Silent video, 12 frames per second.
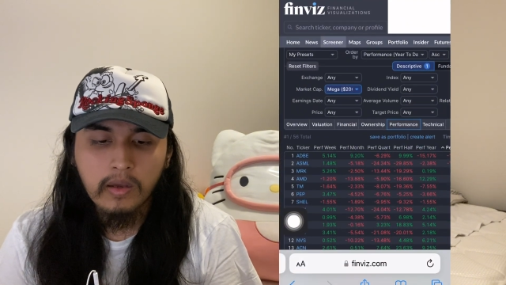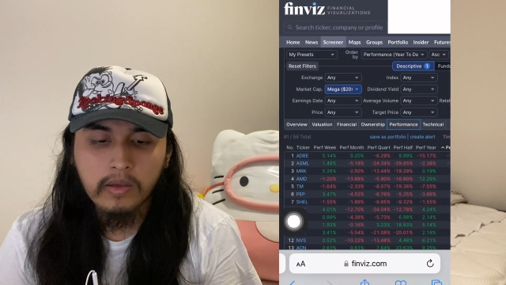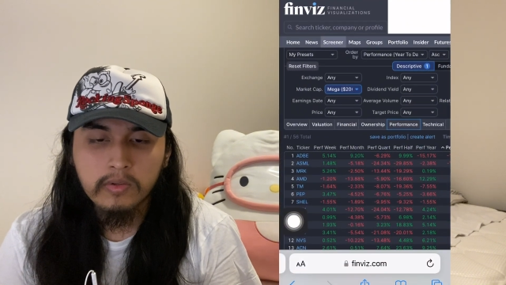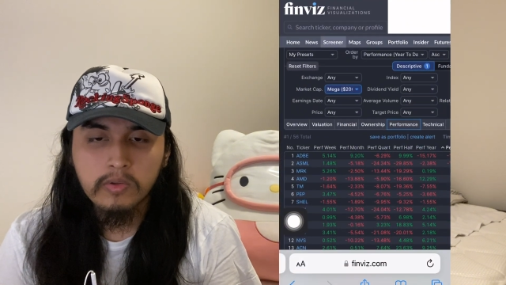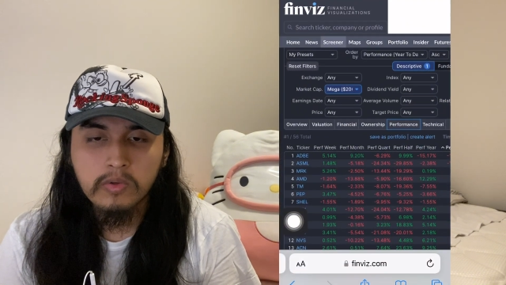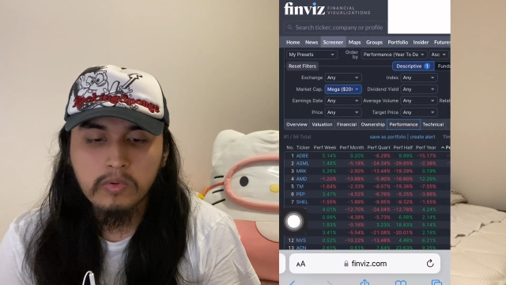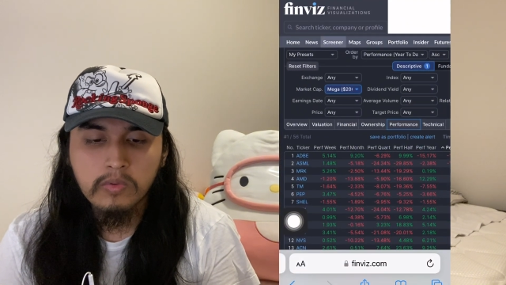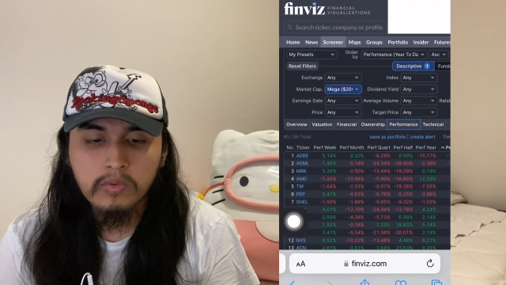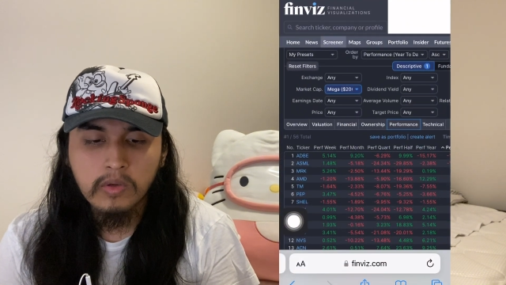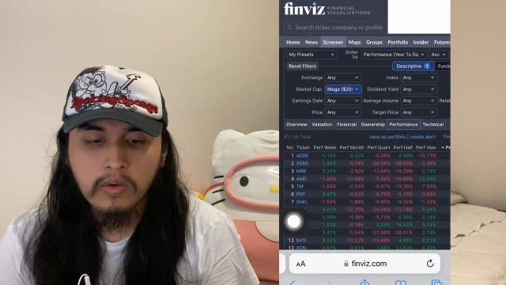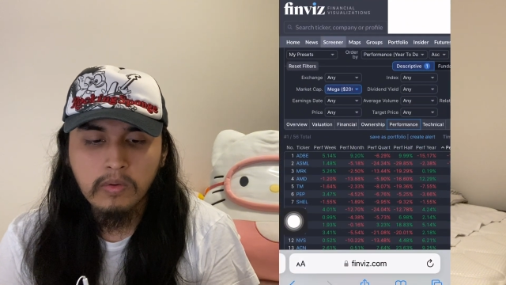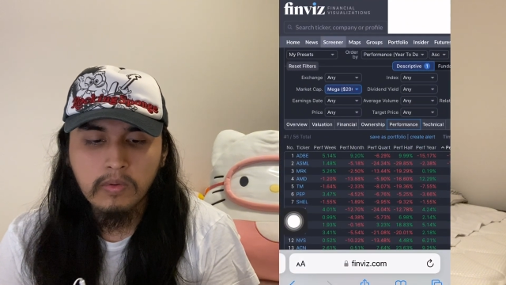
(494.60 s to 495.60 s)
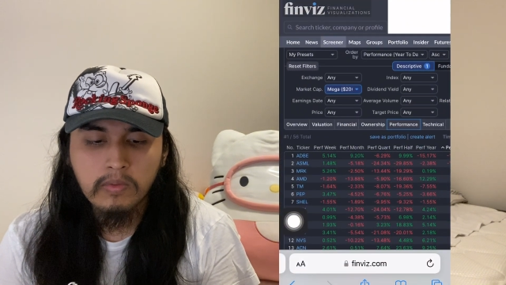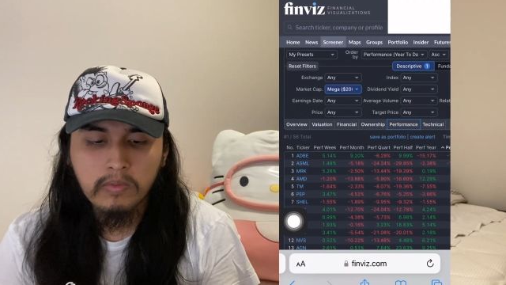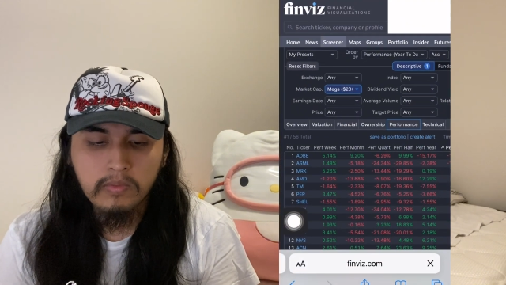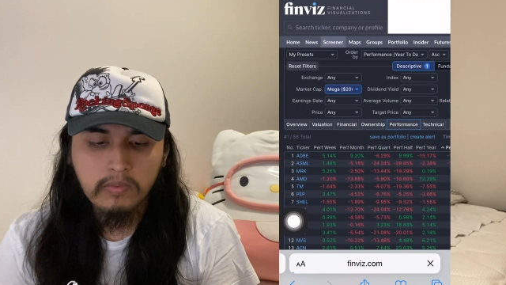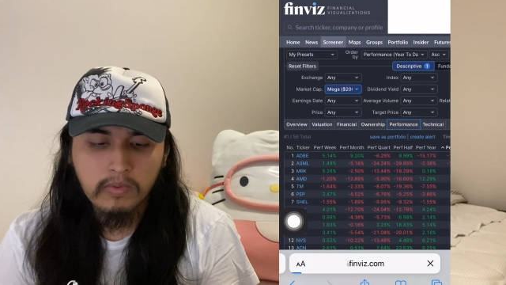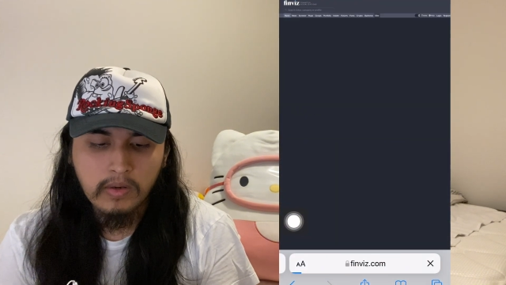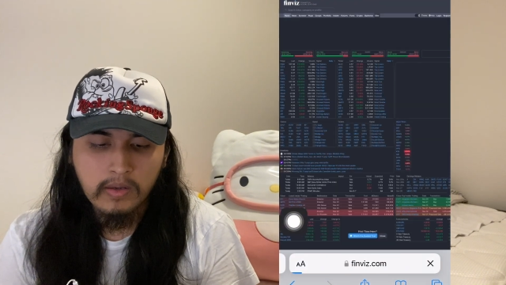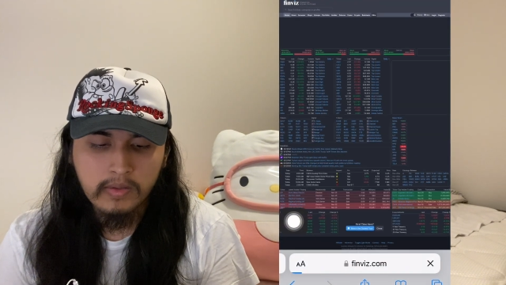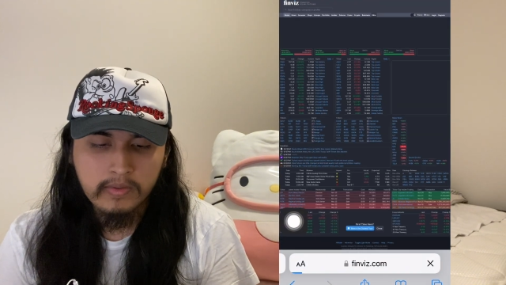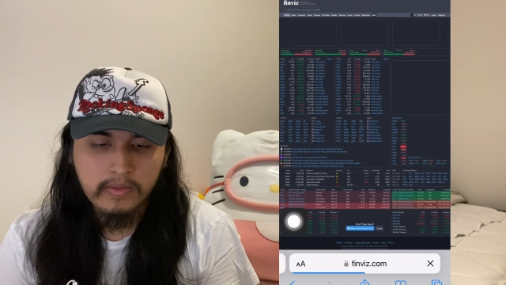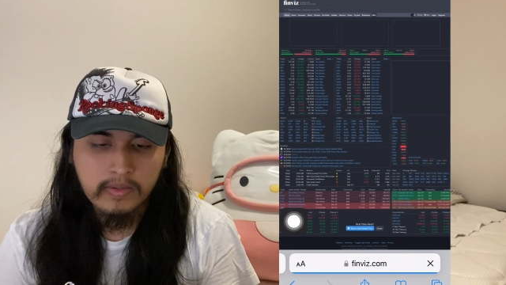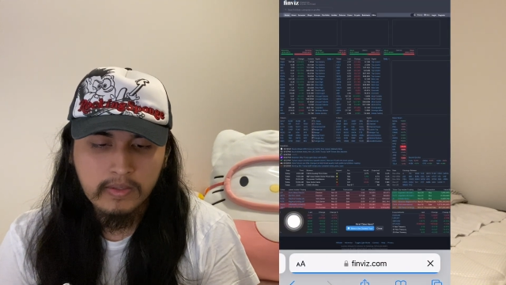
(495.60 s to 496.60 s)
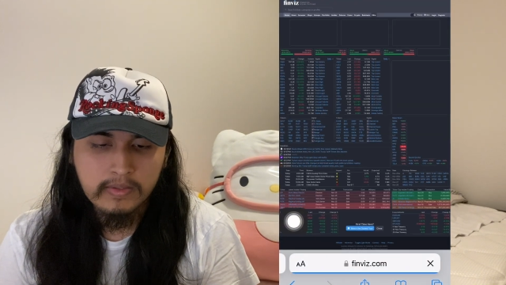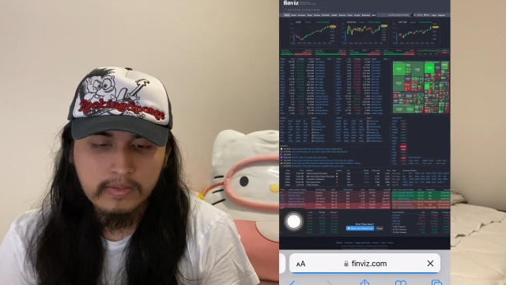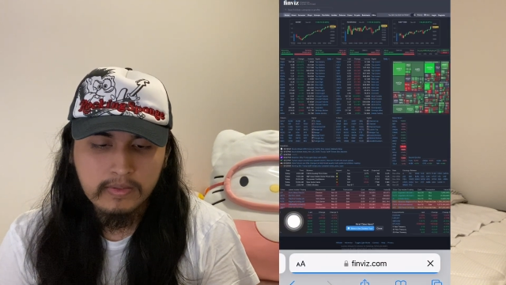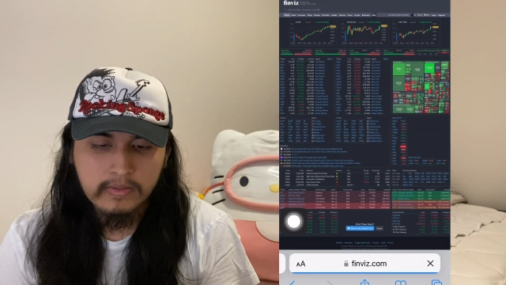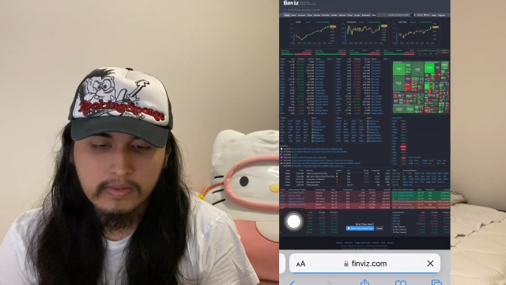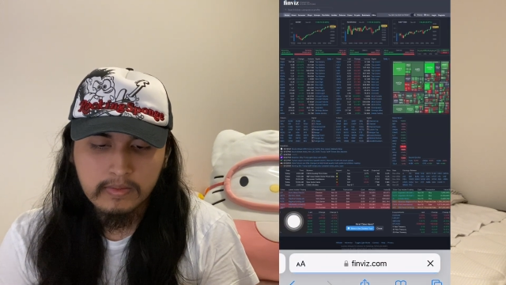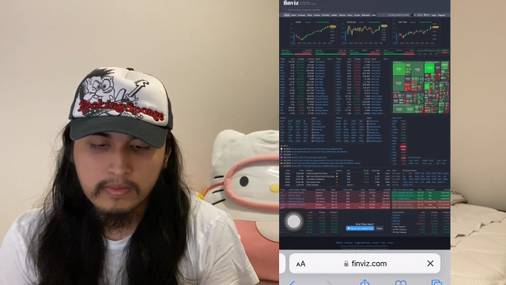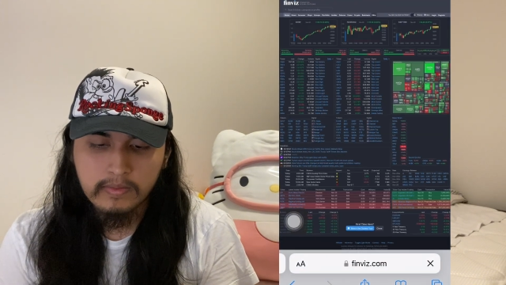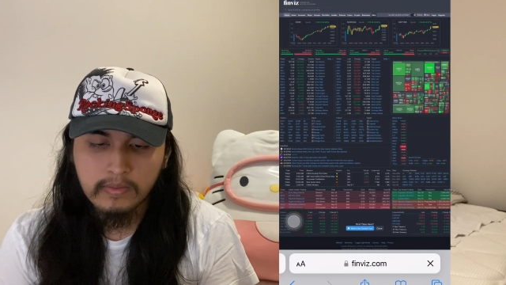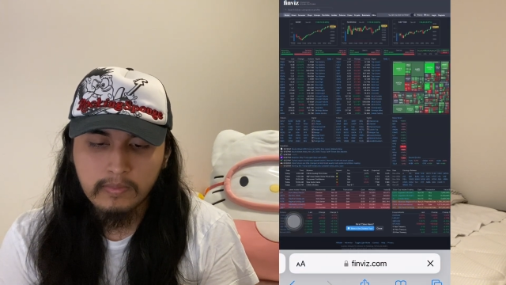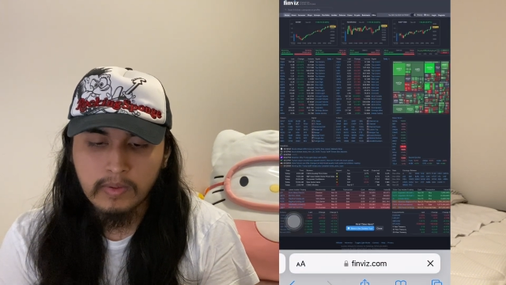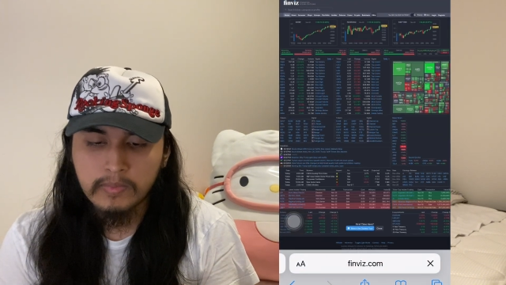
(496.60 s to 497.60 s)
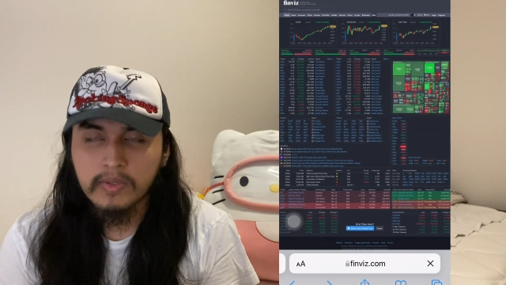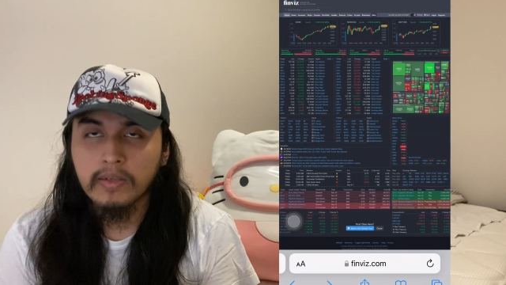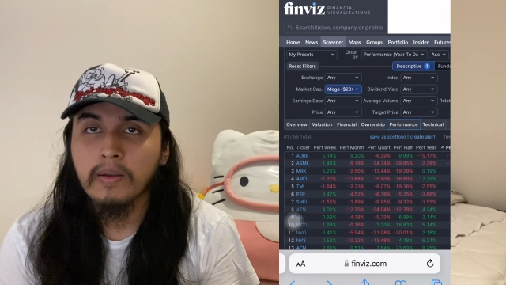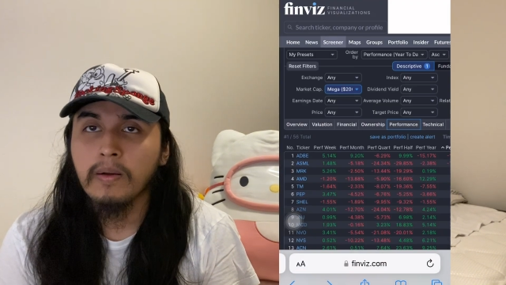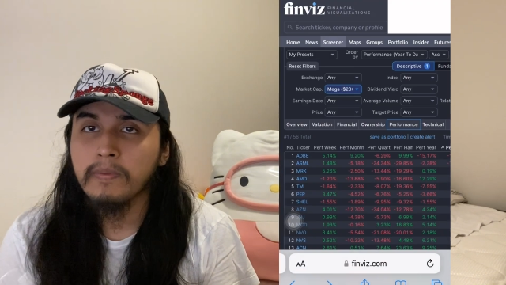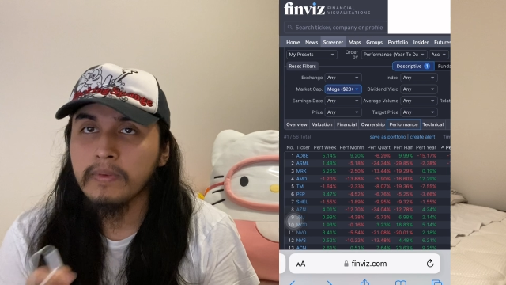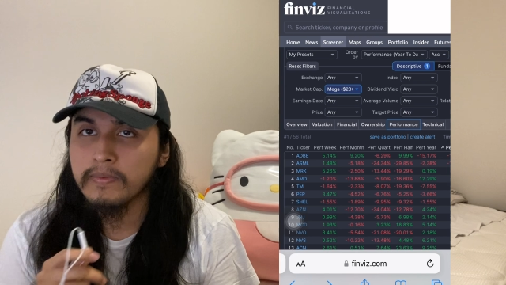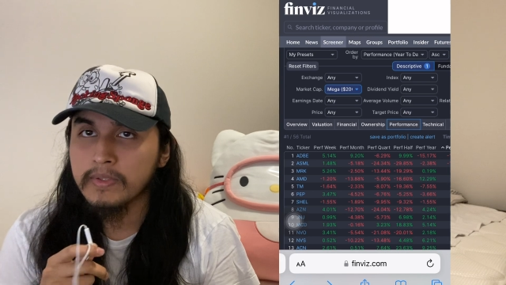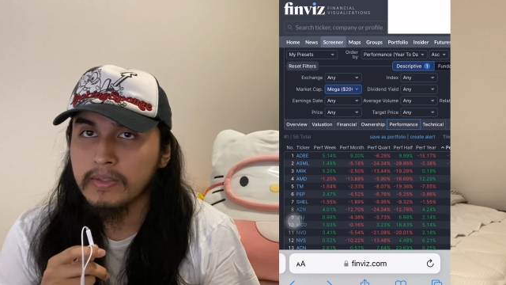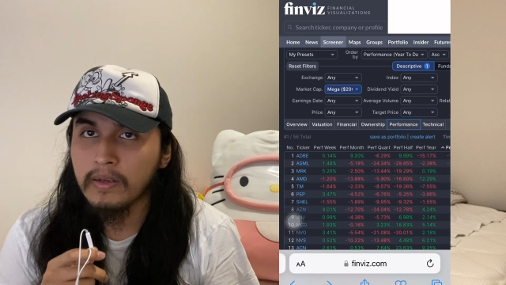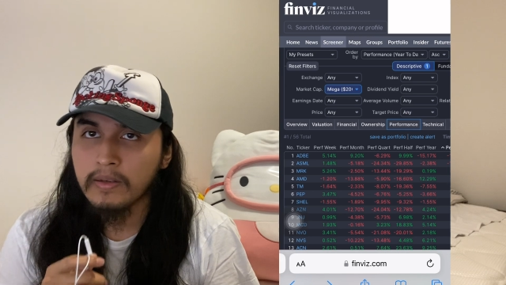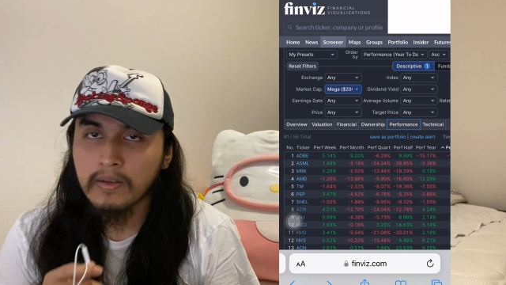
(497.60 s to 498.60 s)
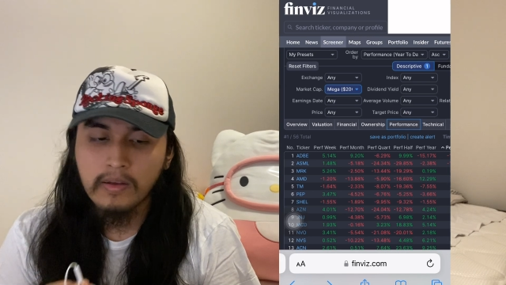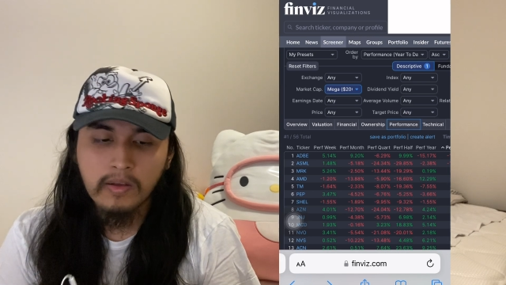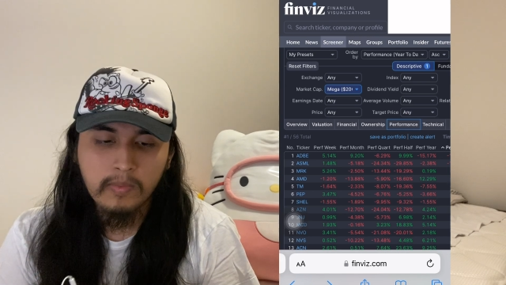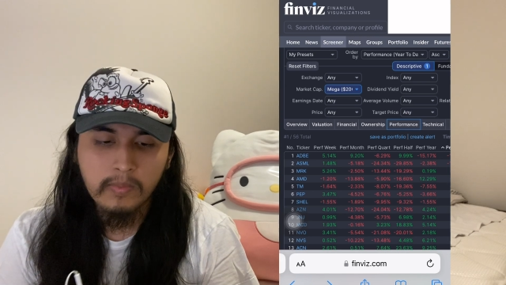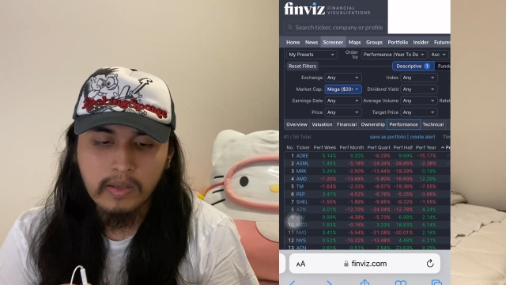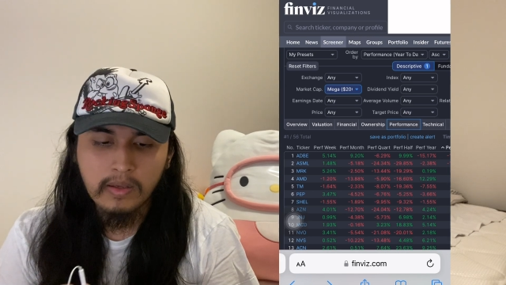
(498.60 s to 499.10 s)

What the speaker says: you go on this website called finviz.com.